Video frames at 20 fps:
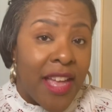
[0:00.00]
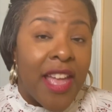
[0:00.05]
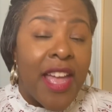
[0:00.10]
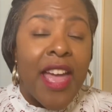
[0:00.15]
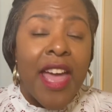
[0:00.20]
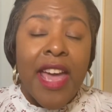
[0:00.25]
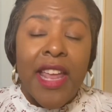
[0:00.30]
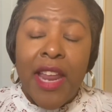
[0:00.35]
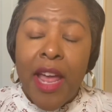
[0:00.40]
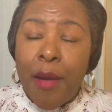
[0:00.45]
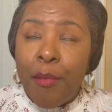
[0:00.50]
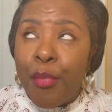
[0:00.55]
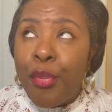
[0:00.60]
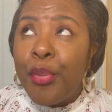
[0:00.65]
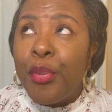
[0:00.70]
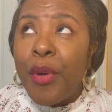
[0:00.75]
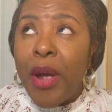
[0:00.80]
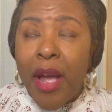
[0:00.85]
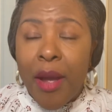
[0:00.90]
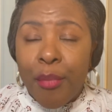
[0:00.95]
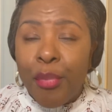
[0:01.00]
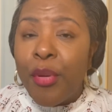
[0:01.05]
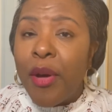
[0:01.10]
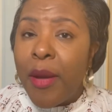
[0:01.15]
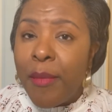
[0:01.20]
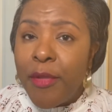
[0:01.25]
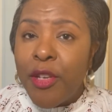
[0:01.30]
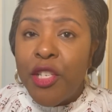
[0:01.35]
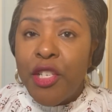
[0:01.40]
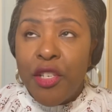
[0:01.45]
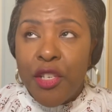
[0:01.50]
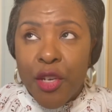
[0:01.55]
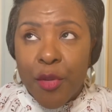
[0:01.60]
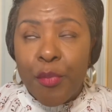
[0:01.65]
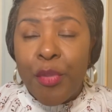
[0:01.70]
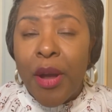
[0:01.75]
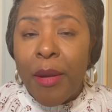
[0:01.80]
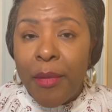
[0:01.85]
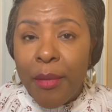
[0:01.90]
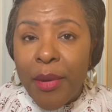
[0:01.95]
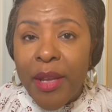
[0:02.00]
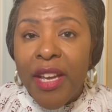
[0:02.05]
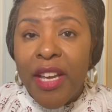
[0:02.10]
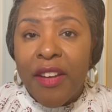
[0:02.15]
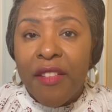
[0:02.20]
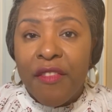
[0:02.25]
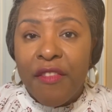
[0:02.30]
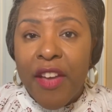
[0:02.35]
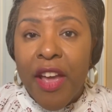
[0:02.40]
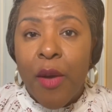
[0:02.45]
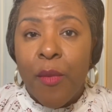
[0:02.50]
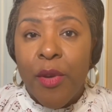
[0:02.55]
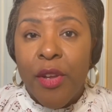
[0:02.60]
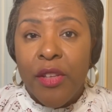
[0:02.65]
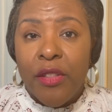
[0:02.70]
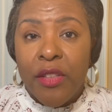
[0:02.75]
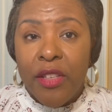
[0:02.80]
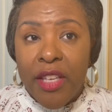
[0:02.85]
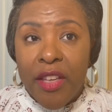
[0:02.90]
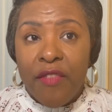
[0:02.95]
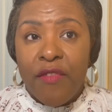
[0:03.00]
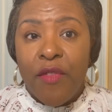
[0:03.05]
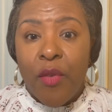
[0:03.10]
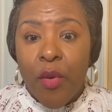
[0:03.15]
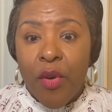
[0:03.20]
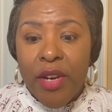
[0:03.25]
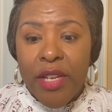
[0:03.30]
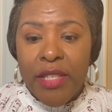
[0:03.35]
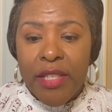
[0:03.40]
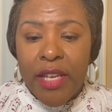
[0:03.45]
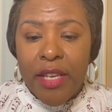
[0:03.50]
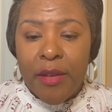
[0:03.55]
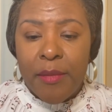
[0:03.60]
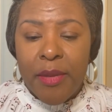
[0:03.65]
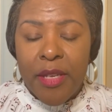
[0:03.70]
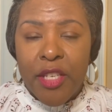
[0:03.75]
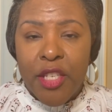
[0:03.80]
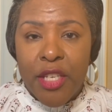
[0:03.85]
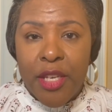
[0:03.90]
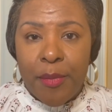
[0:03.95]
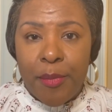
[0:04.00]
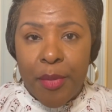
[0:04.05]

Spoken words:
and I promise you're probably going to find what you're looking for, and it's going to be cheaper.